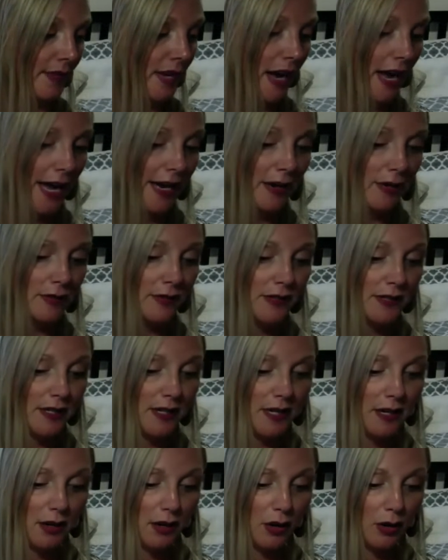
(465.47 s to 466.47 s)
I don't
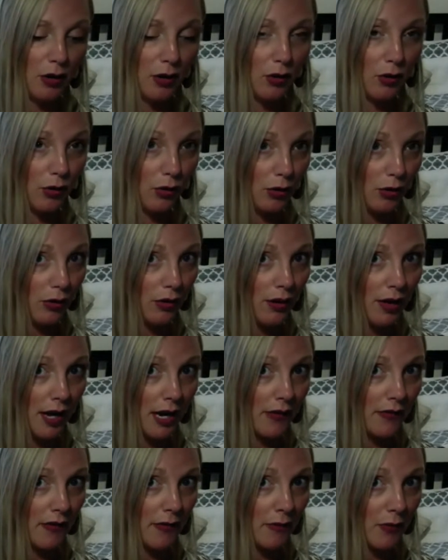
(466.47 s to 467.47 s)
see a whole lot
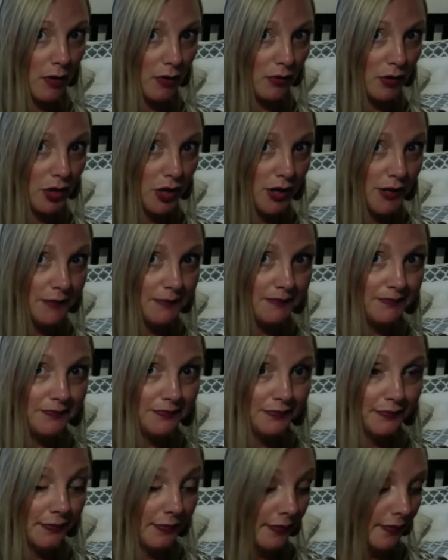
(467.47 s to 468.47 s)
of emotion
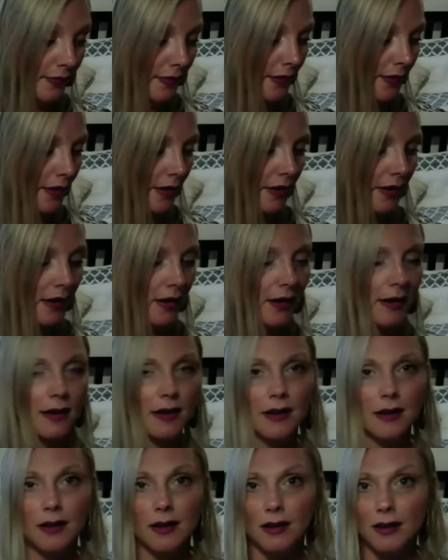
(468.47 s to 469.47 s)

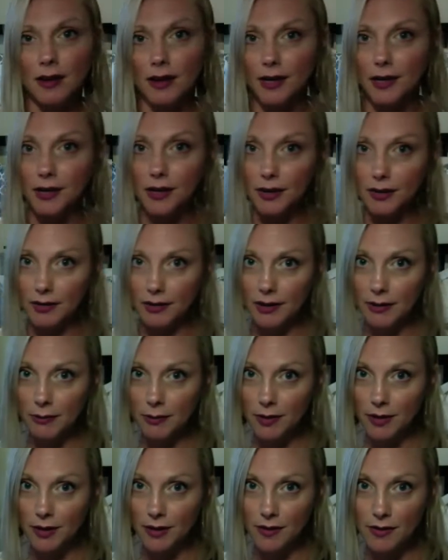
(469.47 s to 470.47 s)
occurring
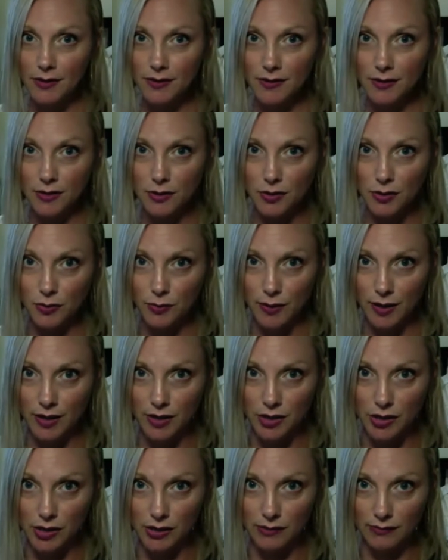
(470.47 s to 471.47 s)
within this
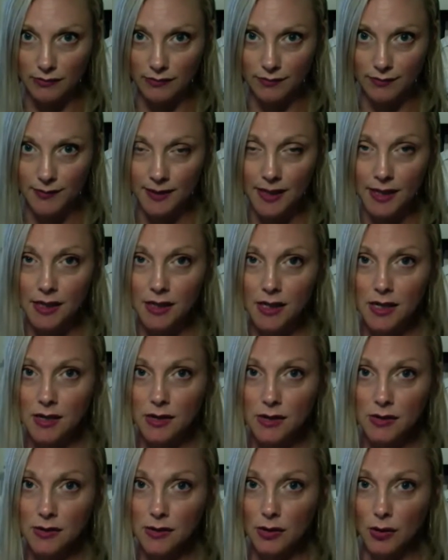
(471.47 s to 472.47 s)
situation.
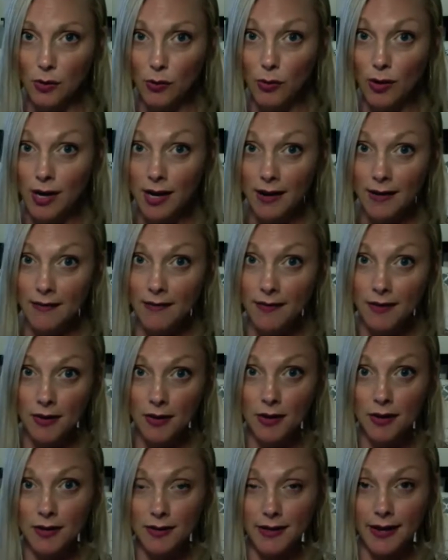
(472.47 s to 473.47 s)
So
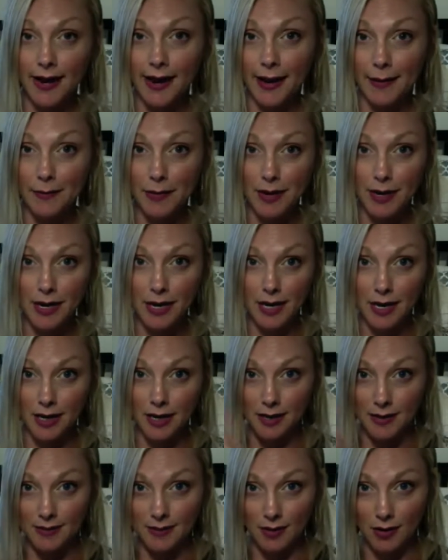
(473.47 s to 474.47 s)
whatever is happening,
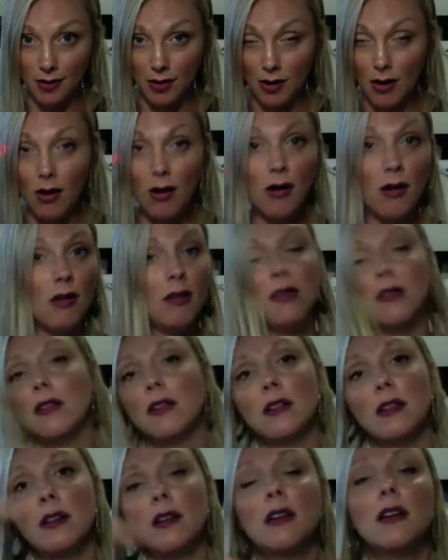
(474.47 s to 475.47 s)
it's all
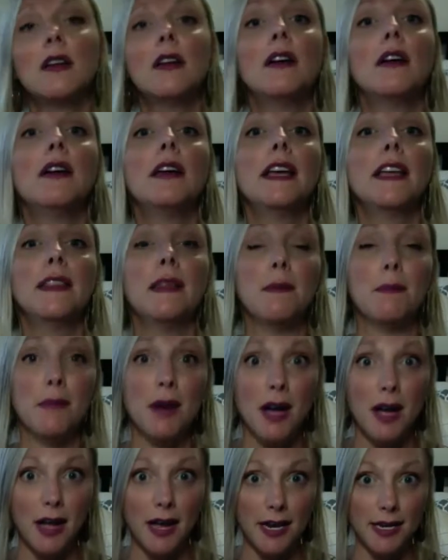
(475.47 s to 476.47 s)
in the
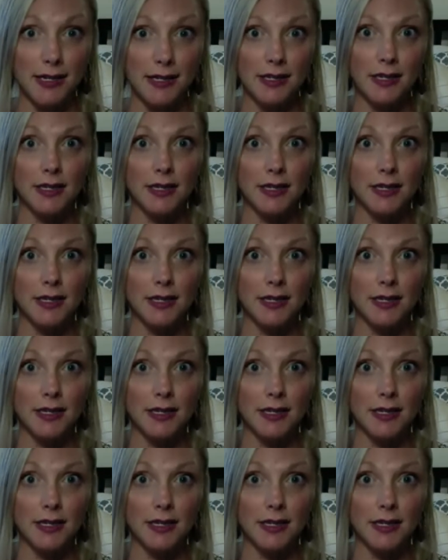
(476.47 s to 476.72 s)
mind.